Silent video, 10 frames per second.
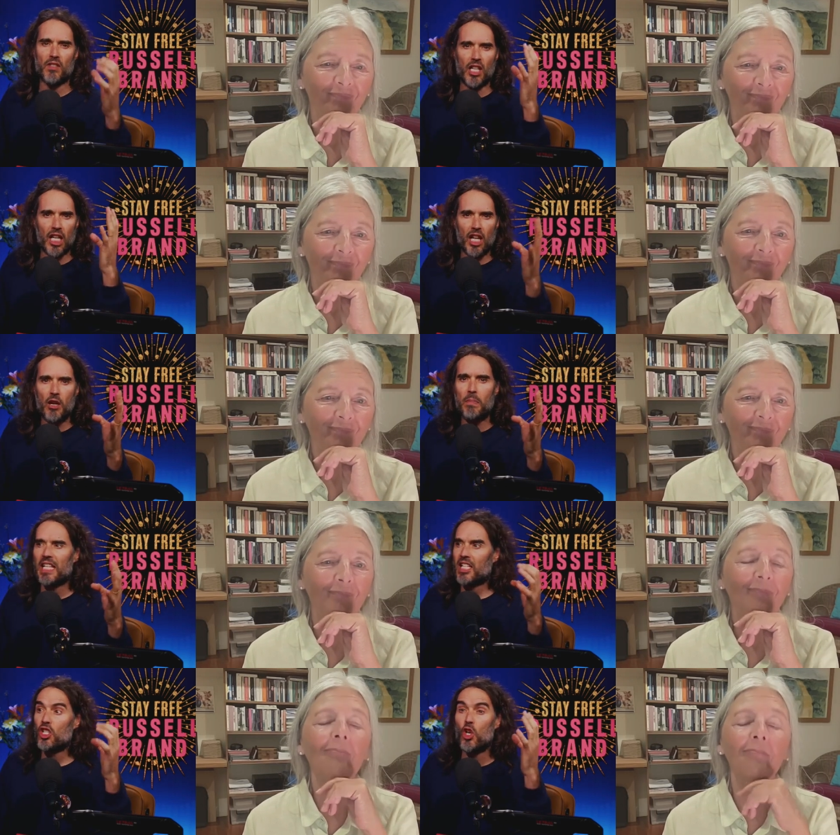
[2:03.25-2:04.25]
Speaker 1: to
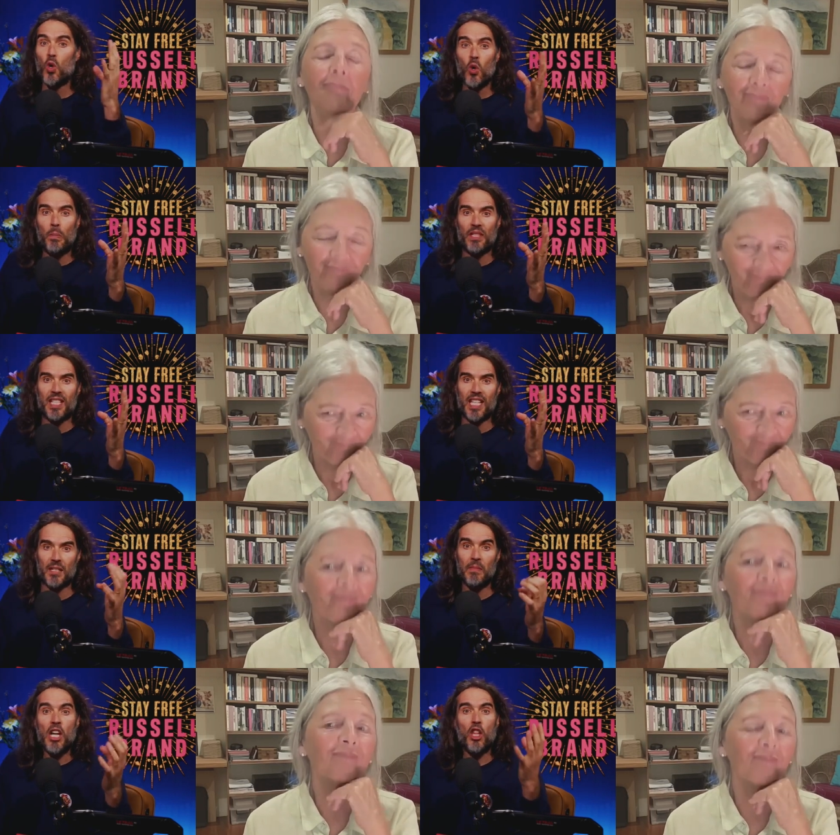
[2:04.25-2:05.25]
globalist
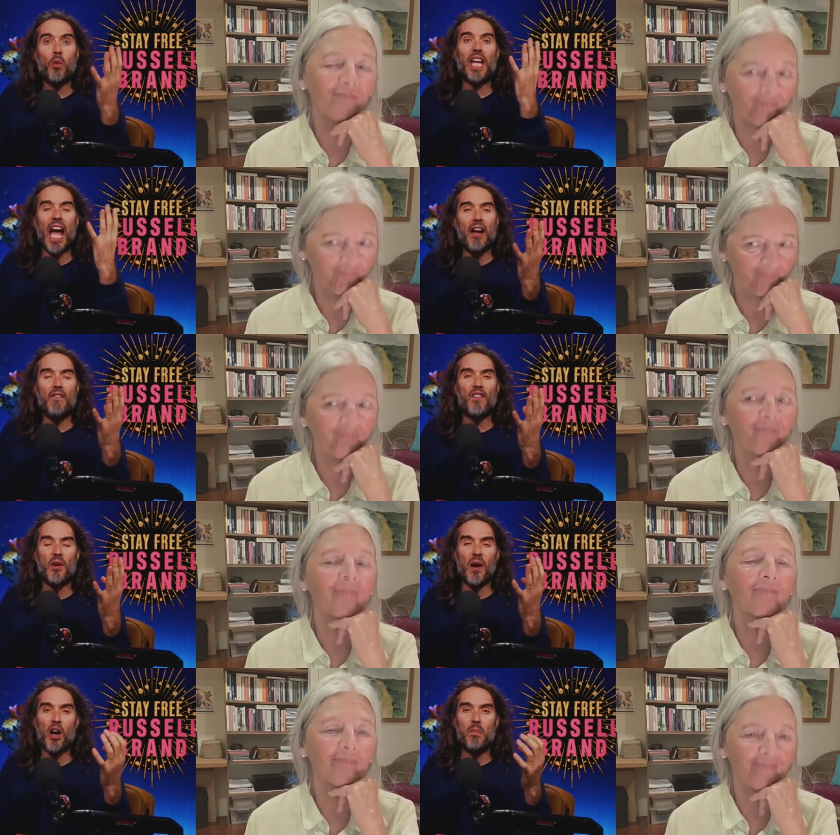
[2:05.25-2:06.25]
corporatism, that we have
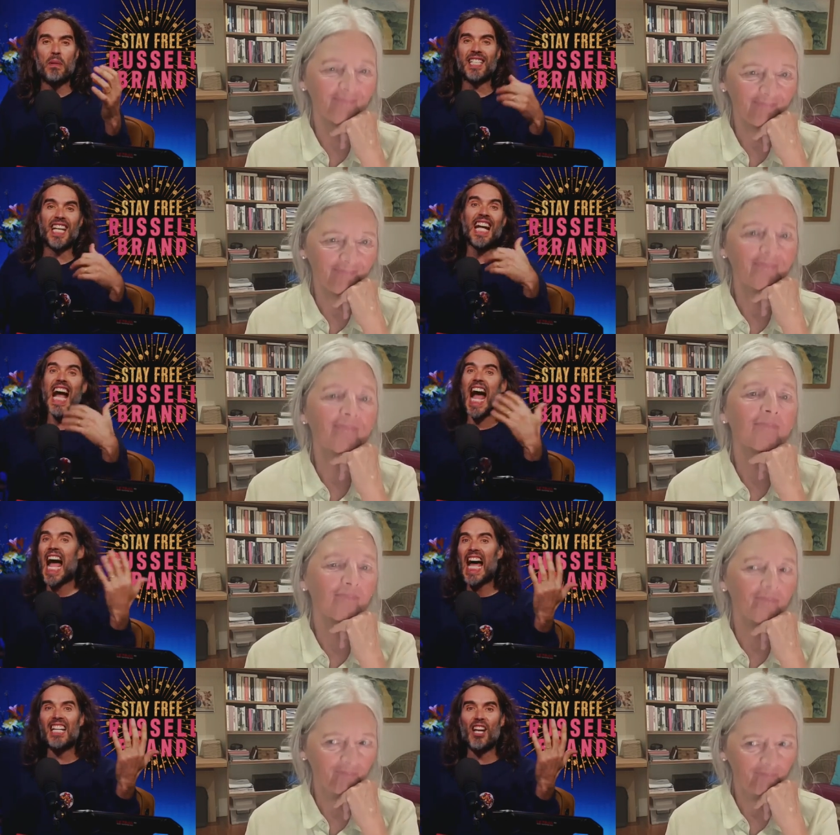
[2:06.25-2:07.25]
no hope but to
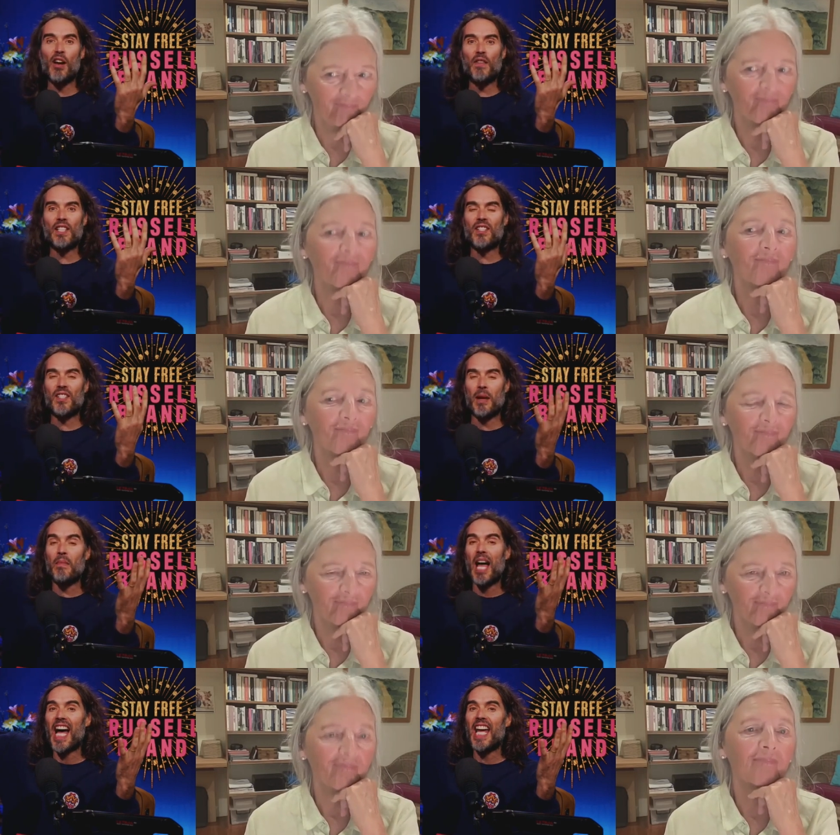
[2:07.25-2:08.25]
hand over to
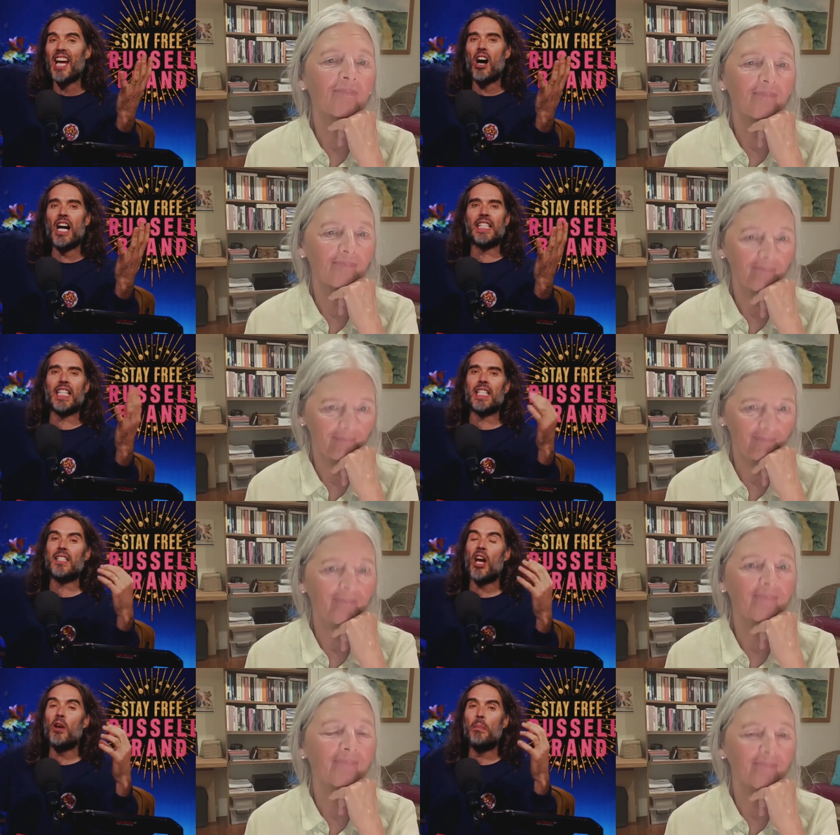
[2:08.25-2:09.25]
some AI
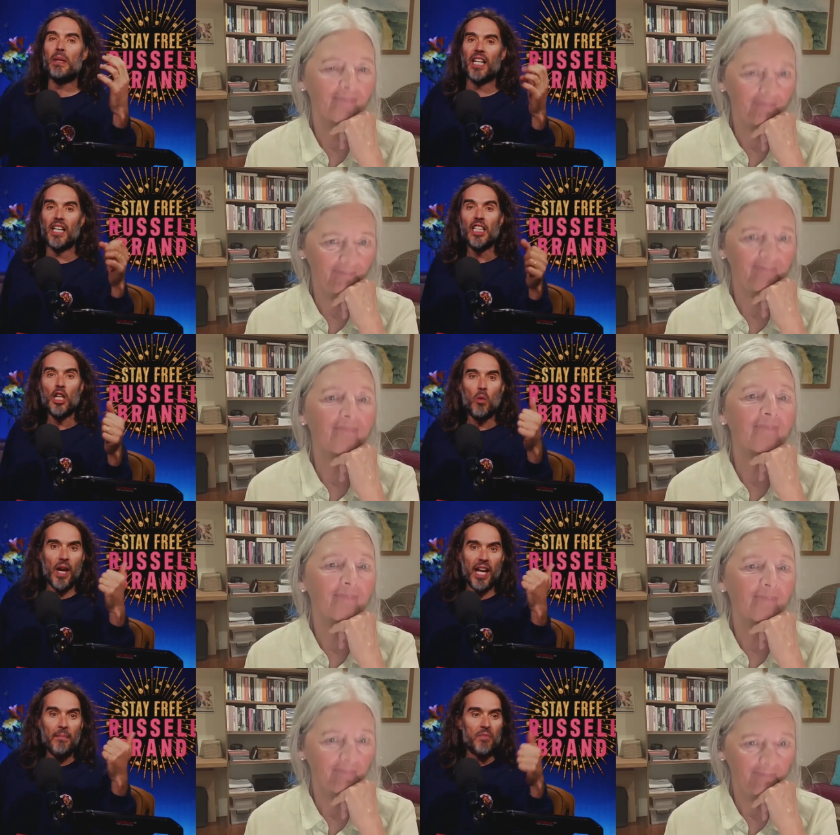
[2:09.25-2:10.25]
dystopia
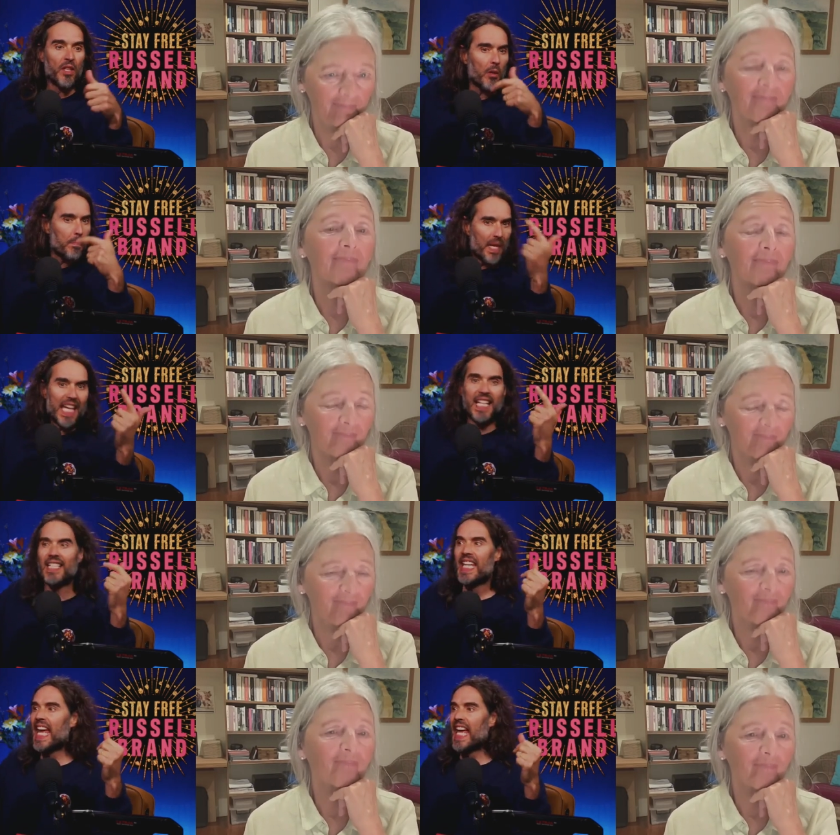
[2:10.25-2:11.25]
where big
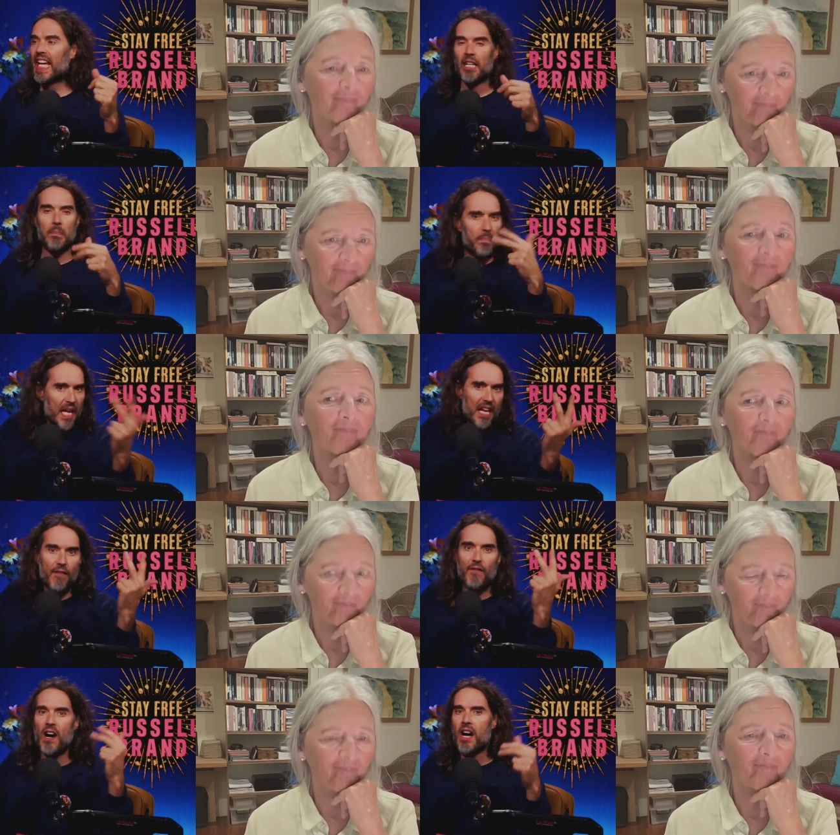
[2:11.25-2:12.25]
tech and big
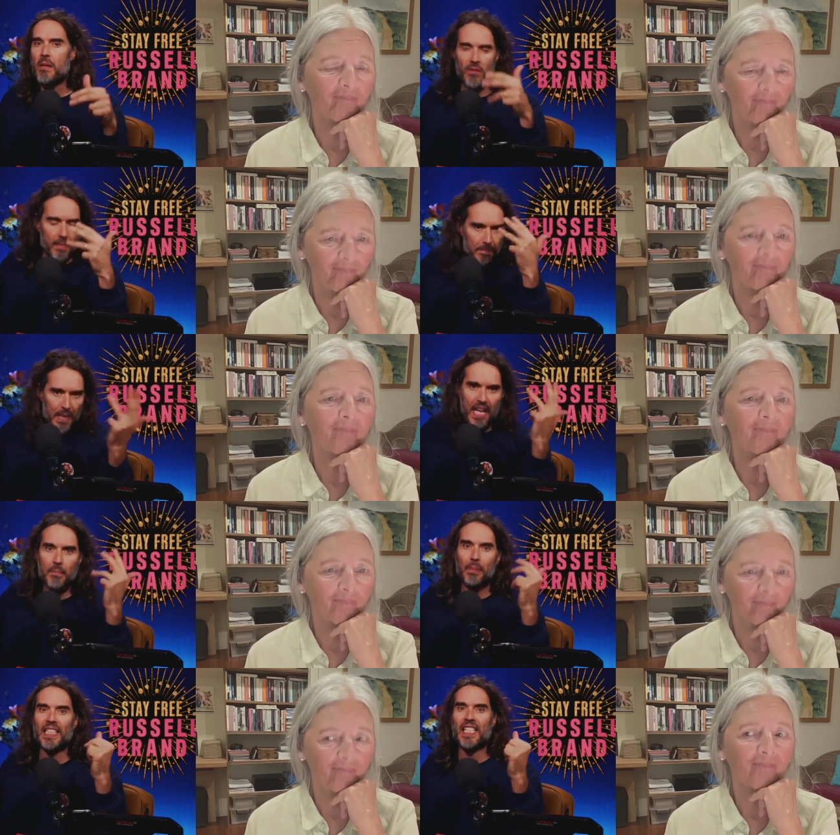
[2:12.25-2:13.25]
pharma and
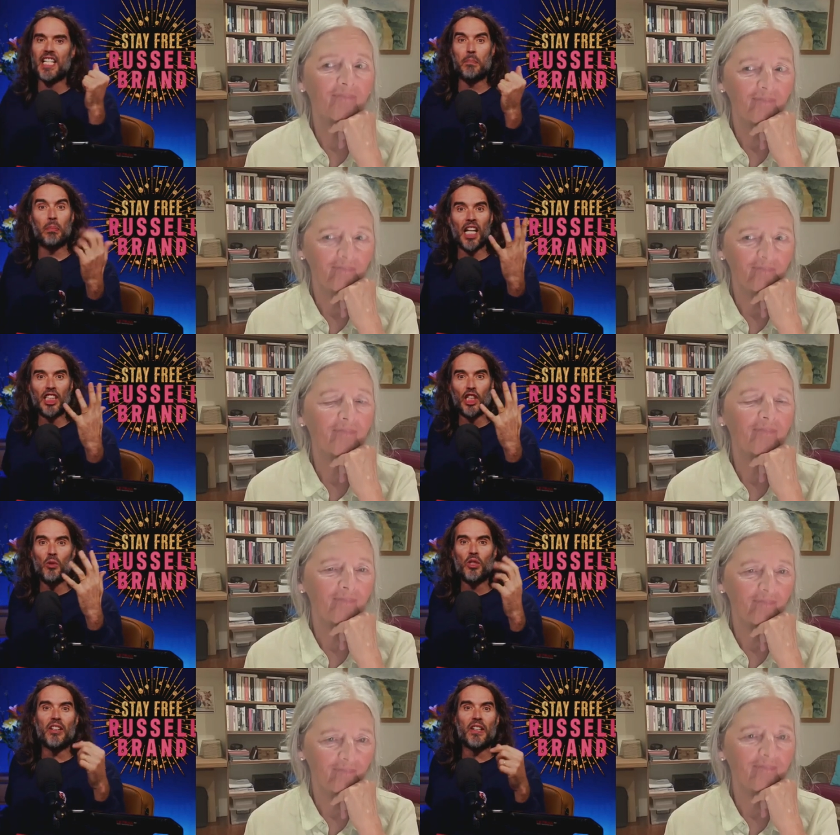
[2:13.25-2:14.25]
big business bludgeon
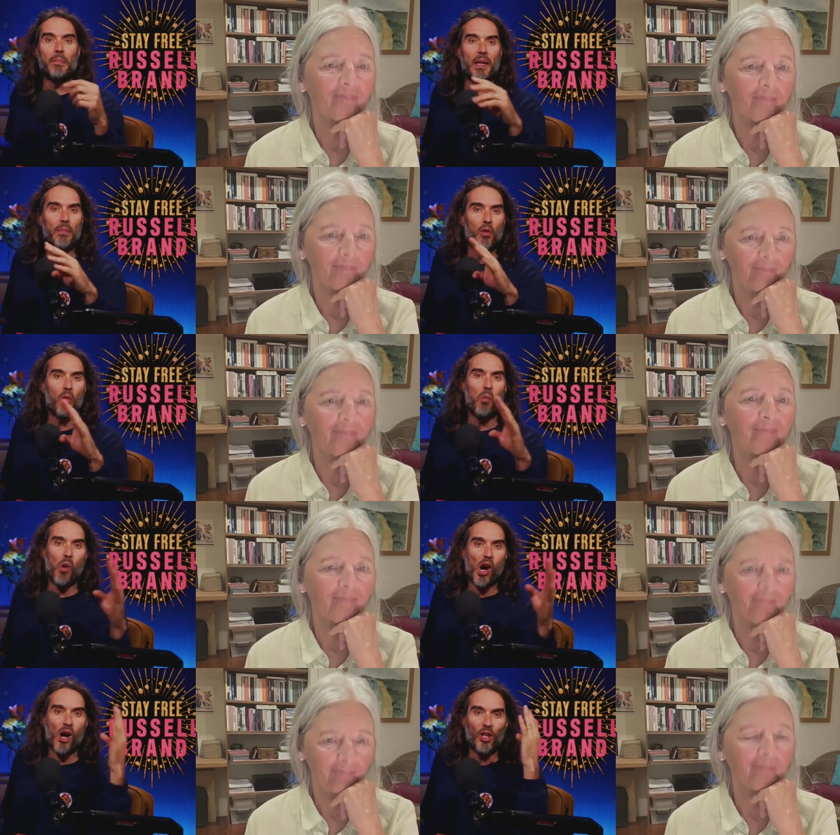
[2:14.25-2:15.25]
ordinary people the
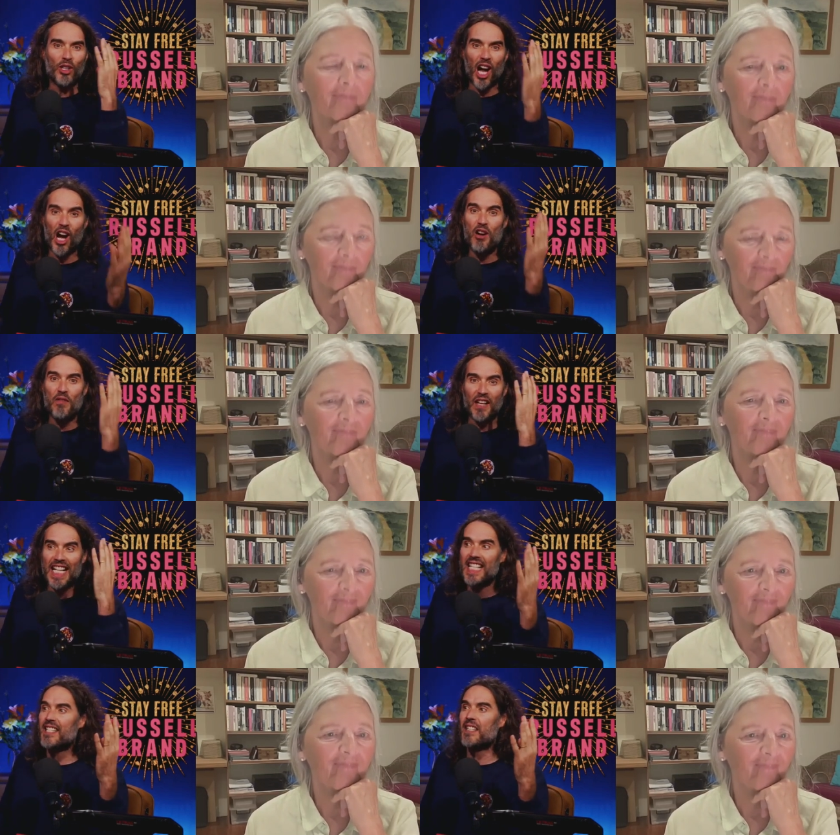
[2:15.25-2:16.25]
world over
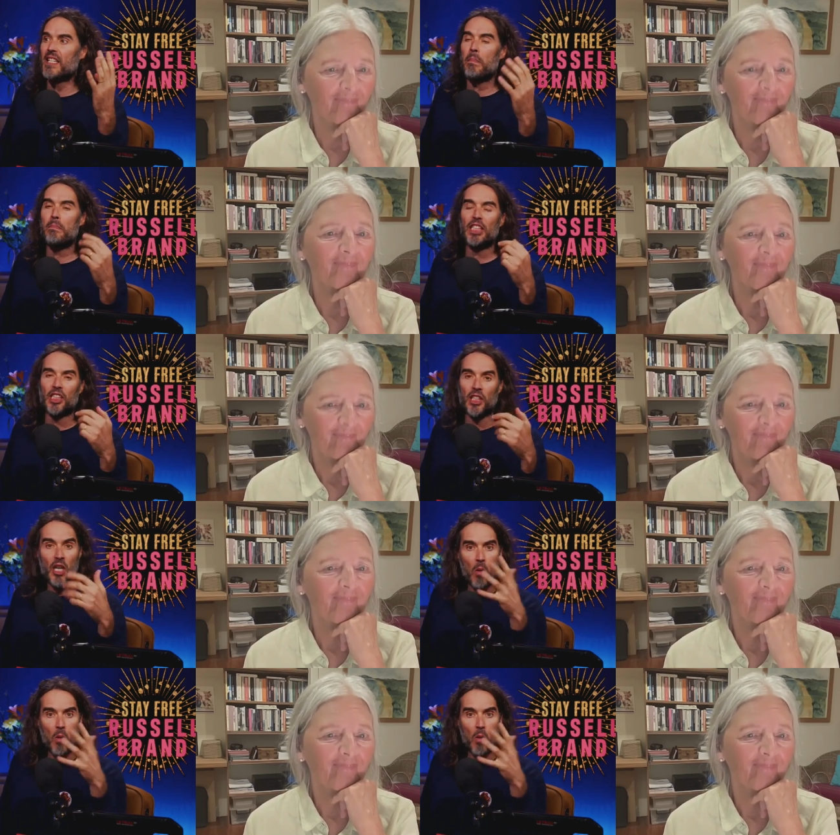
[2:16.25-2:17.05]
into submission